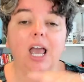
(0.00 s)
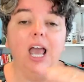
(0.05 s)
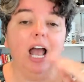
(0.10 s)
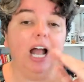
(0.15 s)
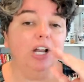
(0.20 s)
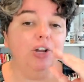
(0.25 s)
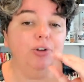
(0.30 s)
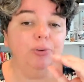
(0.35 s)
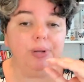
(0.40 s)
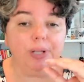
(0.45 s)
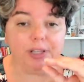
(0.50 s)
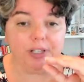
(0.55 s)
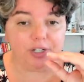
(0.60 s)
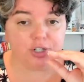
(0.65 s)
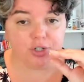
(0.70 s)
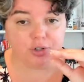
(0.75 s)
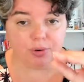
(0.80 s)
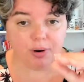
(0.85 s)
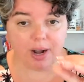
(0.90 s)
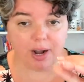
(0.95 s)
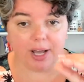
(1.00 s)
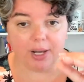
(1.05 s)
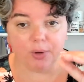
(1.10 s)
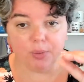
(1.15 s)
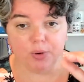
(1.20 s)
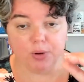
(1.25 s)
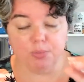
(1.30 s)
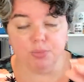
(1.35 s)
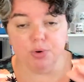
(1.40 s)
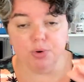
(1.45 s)
and you need to try to
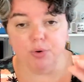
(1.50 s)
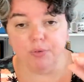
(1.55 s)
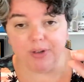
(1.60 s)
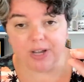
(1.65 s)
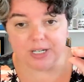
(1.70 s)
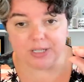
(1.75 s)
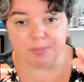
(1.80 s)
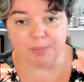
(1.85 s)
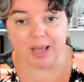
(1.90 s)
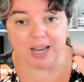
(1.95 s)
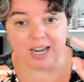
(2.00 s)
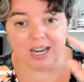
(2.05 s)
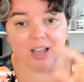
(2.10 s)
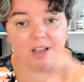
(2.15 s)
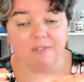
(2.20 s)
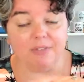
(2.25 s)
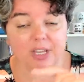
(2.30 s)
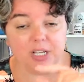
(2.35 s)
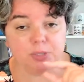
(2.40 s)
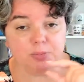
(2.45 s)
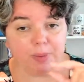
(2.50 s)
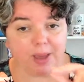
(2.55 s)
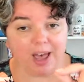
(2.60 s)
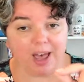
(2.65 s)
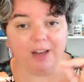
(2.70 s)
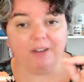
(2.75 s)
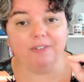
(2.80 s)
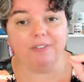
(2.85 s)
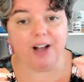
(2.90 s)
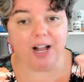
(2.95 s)
remove as many of these
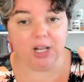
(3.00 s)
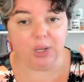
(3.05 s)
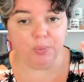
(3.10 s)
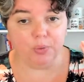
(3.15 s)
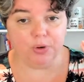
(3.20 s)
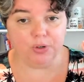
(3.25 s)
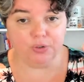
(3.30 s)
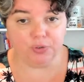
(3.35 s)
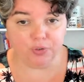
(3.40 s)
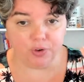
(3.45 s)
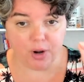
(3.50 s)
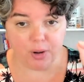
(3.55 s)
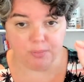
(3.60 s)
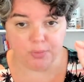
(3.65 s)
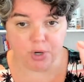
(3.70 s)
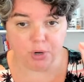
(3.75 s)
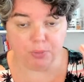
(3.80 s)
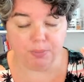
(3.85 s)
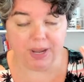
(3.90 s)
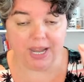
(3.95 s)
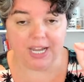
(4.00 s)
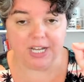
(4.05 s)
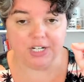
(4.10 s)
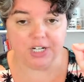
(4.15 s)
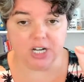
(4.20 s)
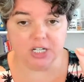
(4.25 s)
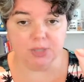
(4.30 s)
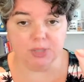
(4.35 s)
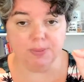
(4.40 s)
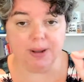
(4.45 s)
bad followers from your page
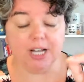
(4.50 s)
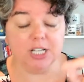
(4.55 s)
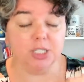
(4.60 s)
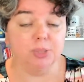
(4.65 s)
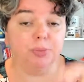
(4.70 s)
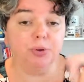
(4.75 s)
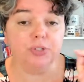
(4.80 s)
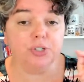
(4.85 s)
as possible.